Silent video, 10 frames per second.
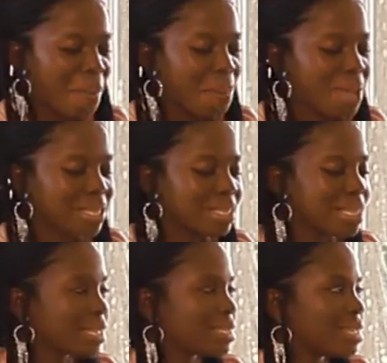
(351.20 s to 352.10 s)
Miss
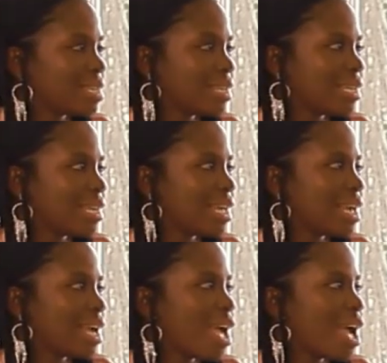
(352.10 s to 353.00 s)
Destine,
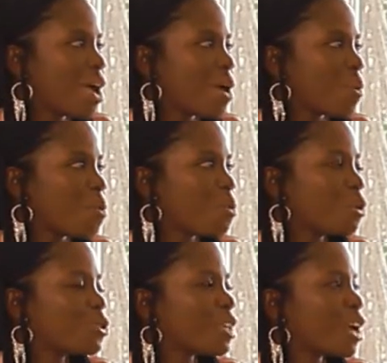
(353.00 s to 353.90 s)
we
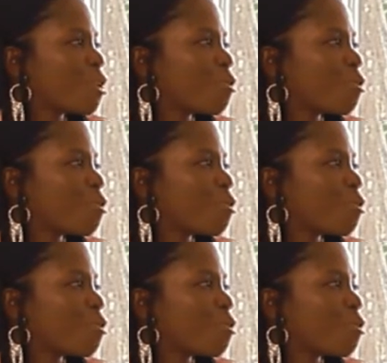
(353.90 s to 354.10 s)
want to hear